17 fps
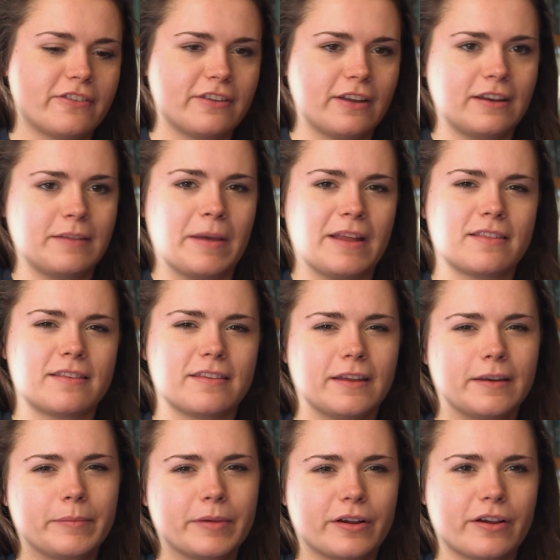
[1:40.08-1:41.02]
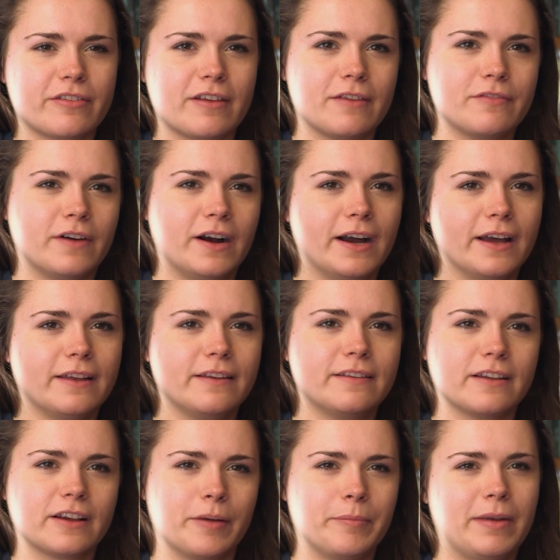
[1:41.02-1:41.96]
to study medicine because I find
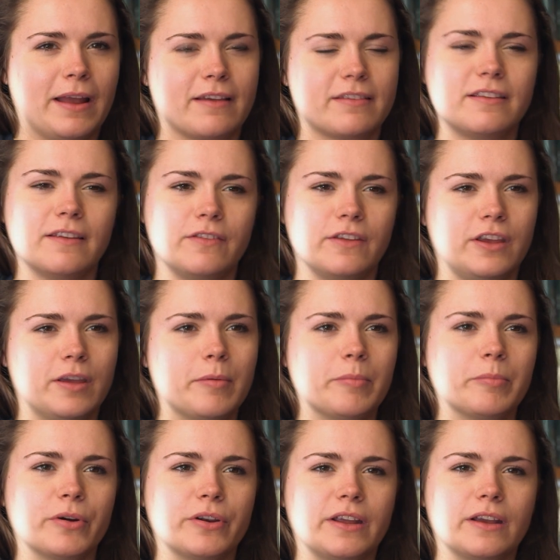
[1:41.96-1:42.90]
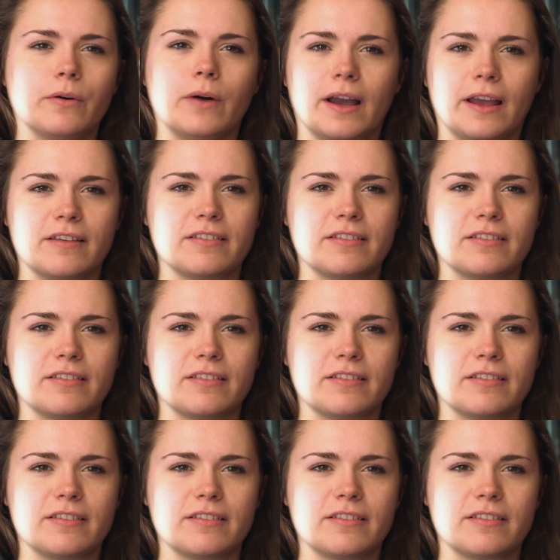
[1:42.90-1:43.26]
the complexity of the human body quite